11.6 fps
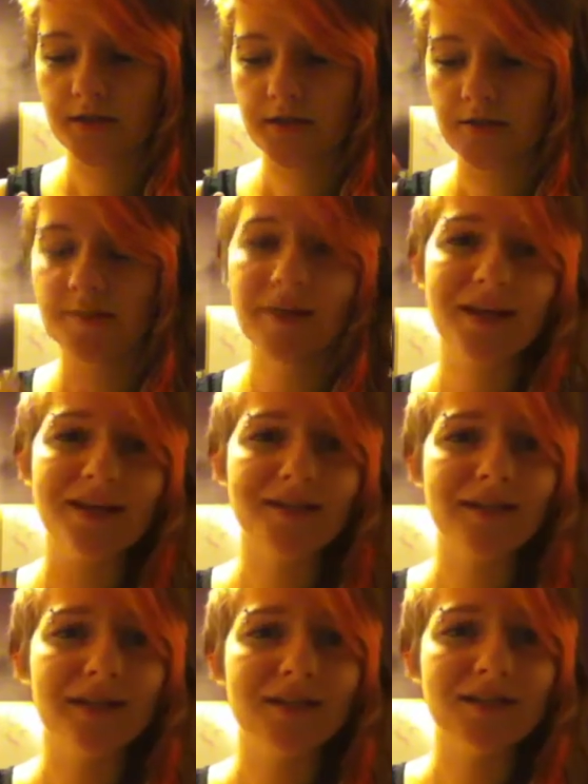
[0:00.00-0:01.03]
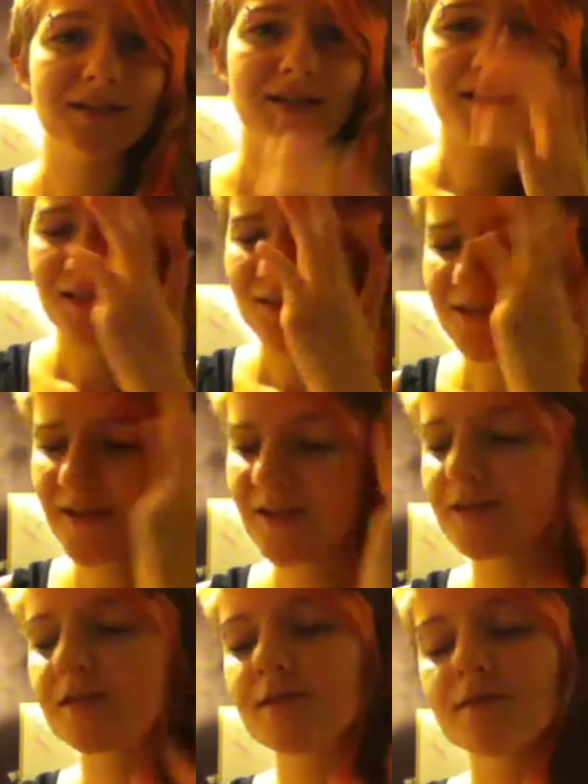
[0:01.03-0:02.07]
me and Ellie,
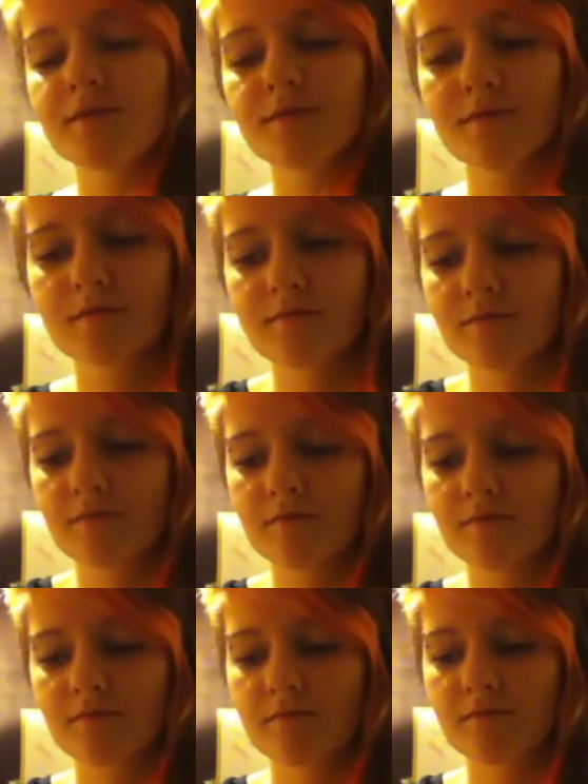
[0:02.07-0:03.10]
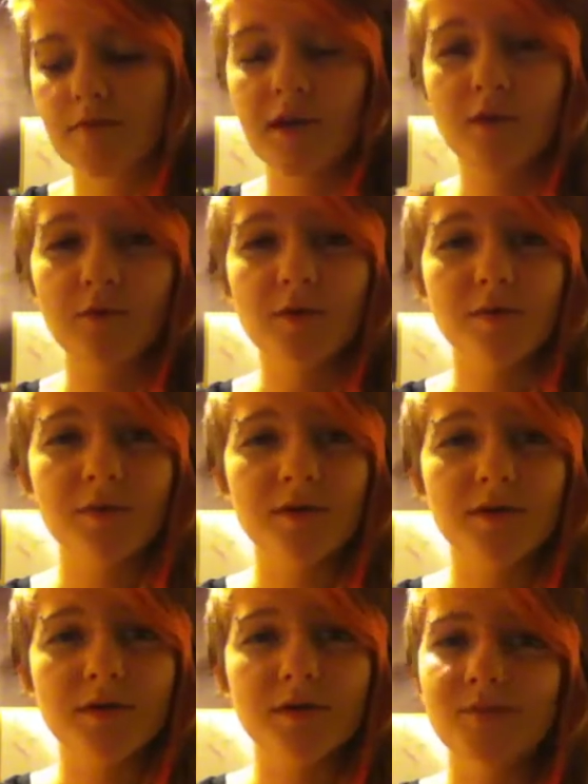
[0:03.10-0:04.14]
like we
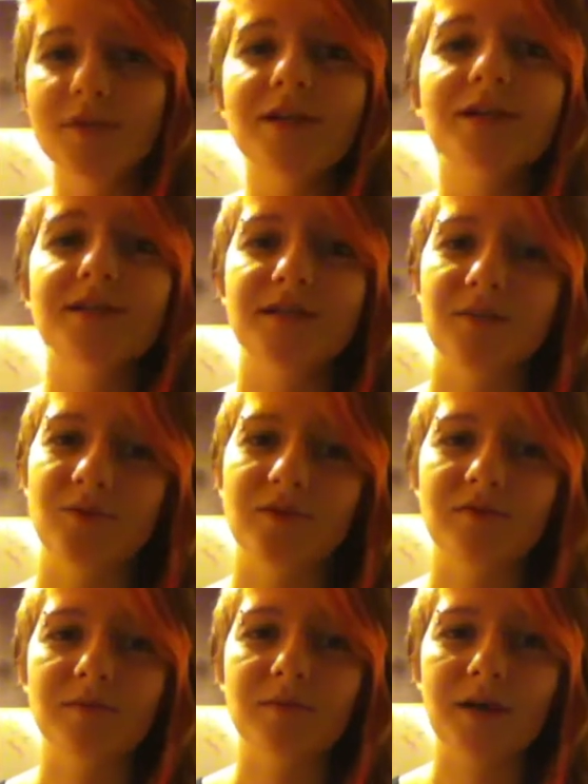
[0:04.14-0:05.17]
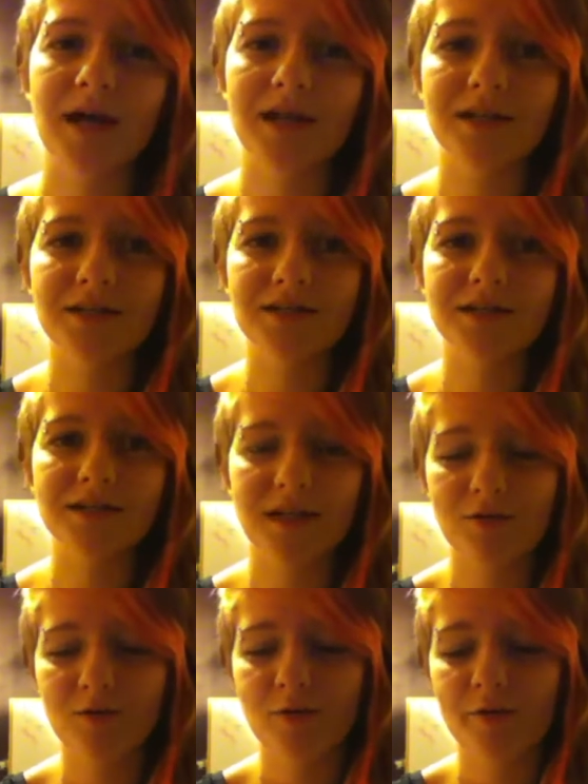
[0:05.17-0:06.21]
were completely separate from Alex,
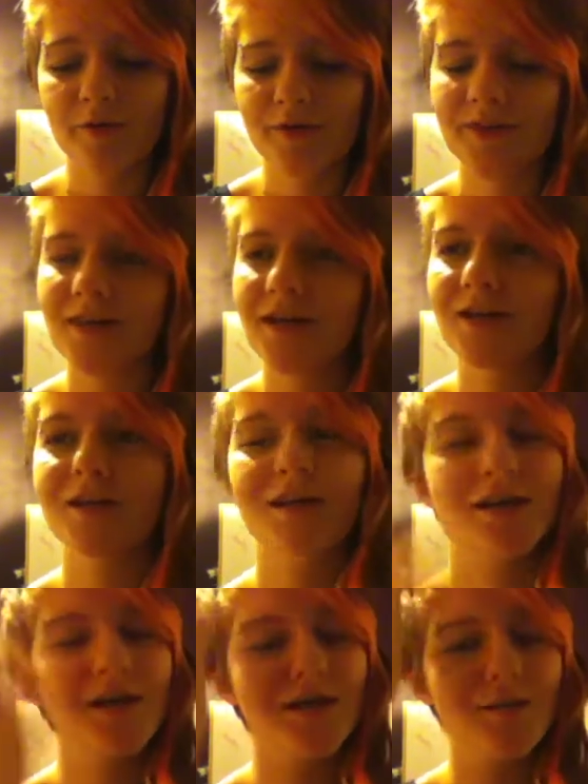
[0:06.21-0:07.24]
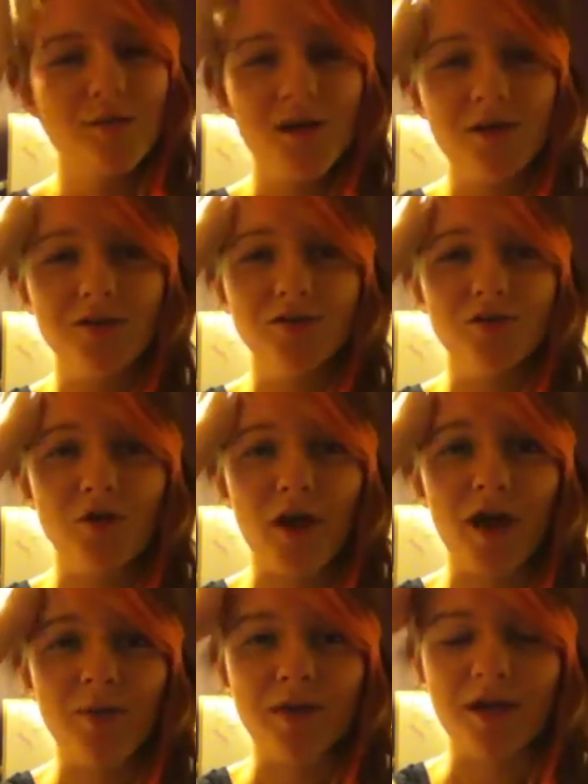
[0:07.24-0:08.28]
and that made us so
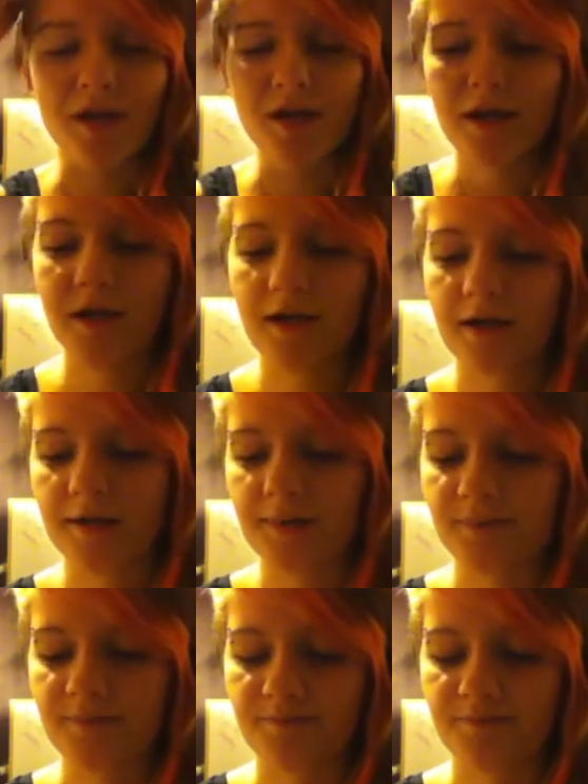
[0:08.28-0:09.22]
happy. I'm